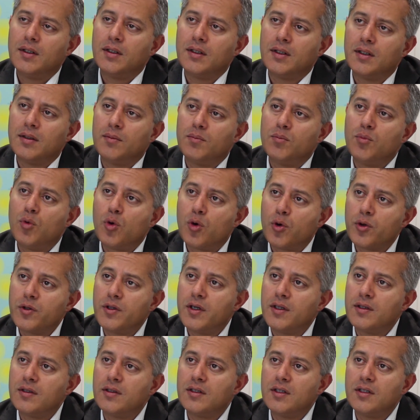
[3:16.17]
uh, more
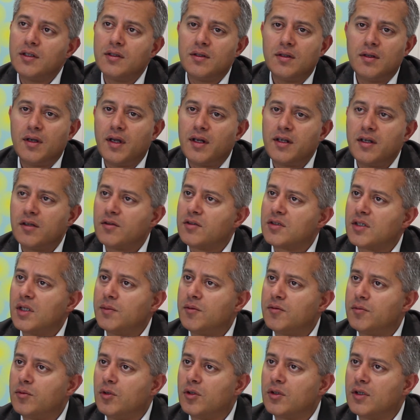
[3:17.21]
than the any other
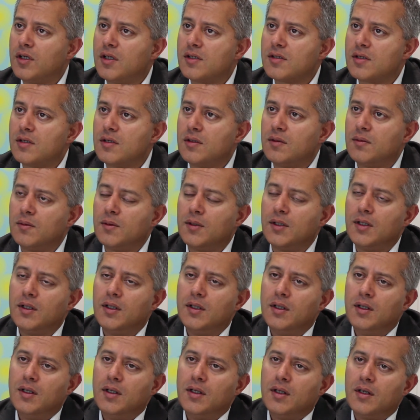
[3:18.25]
type of broadcasting.
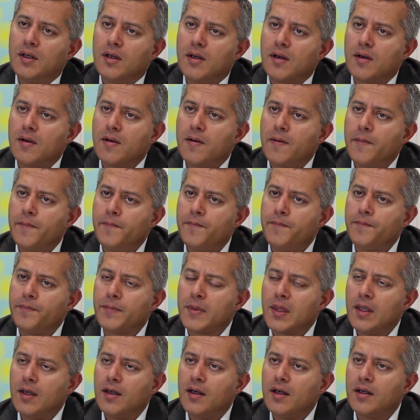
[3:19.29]
Um,
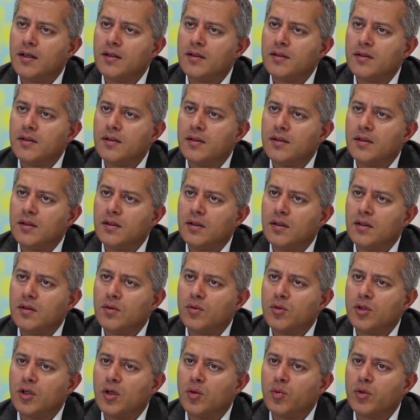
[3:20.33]
and
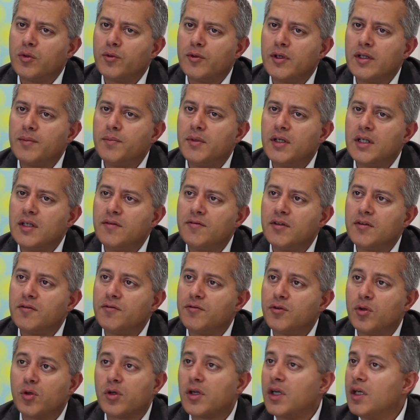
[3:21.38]
you know, we really believe
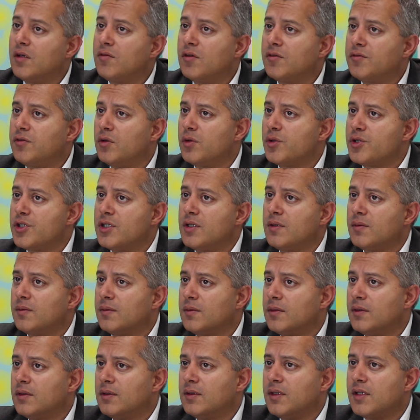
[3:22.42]
in 4K over 4G.
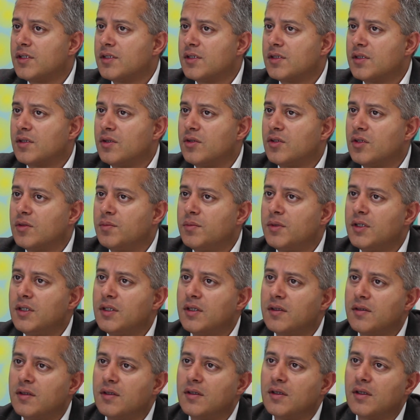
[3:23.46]
That's going to
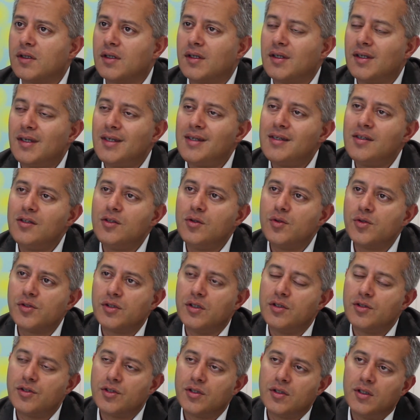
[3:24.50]
be, I think, a key
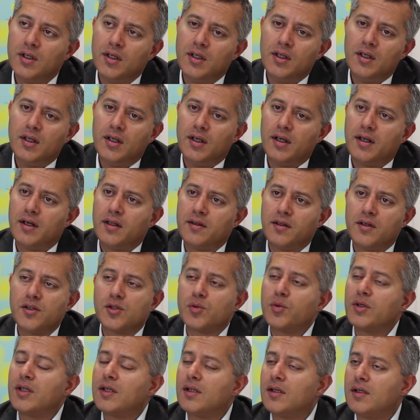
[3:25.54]
usage. And I think
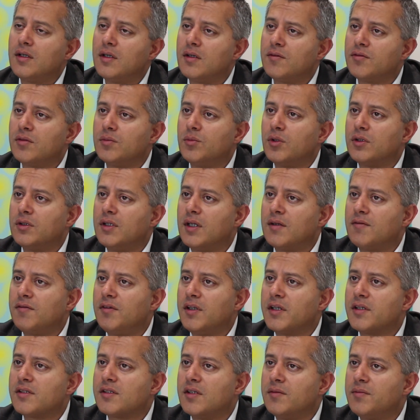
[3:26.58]
it's already clear from what
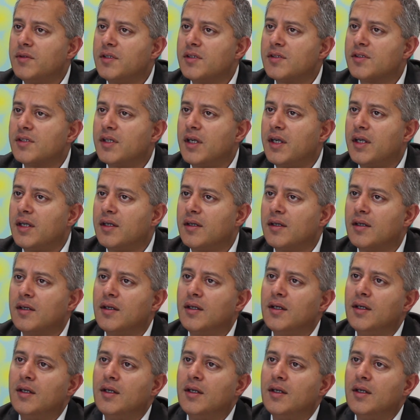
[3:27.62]
Netflix have been saying